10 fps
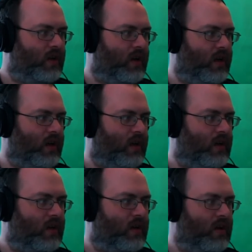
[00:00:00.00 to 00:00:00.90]

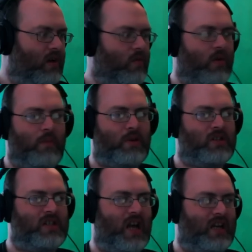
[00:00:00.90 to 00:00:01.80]
A rubber
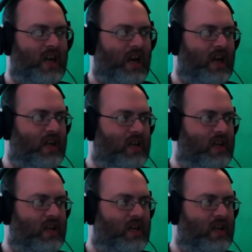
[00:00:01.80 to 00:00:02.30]
ducky!